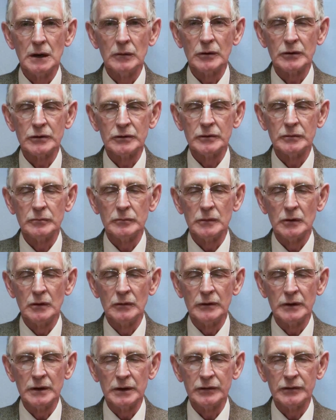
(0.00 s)
I worked
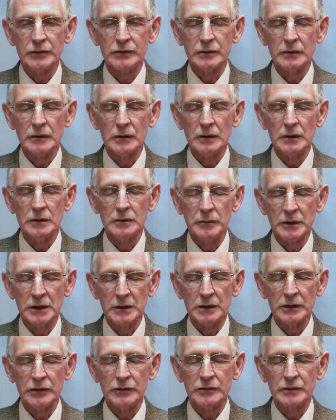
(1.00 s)
over east, in
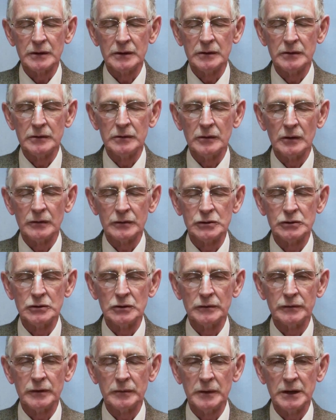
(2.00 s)
Middle East and
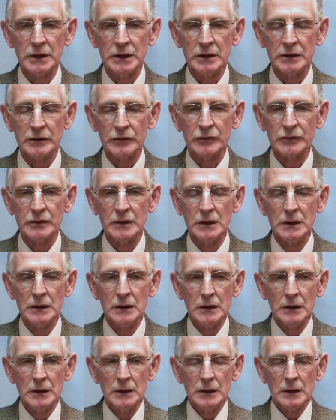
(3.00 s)
offshore for many years.
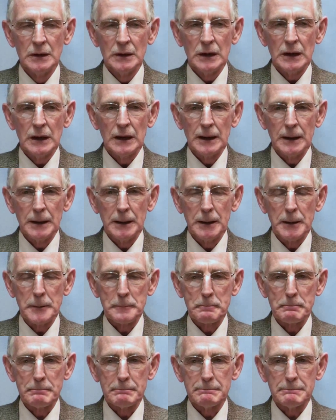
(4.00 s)

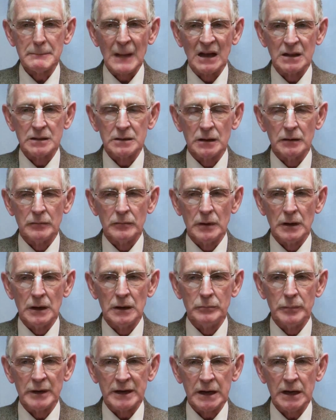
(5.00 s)

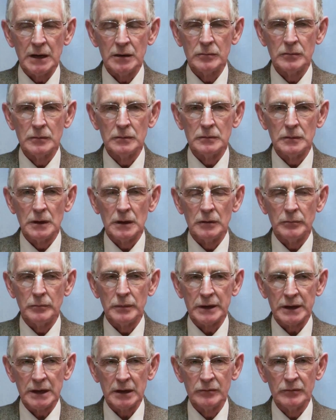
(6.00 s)
It became
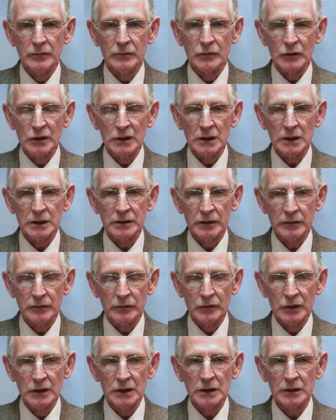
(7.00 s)
really
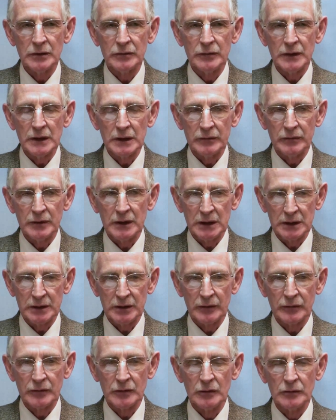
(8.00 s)
very, very
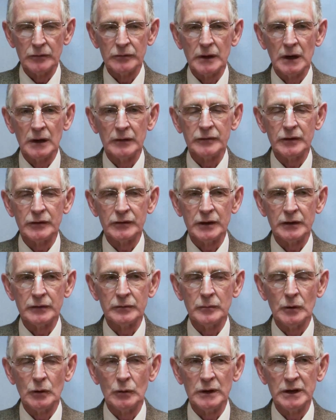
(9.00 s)
difficult, I have to say,
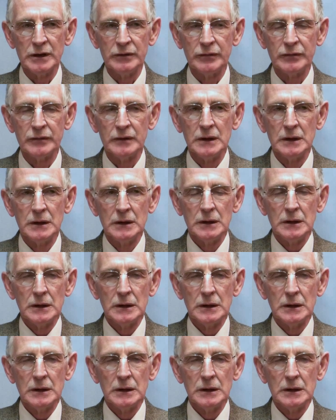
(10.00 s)
for my wife.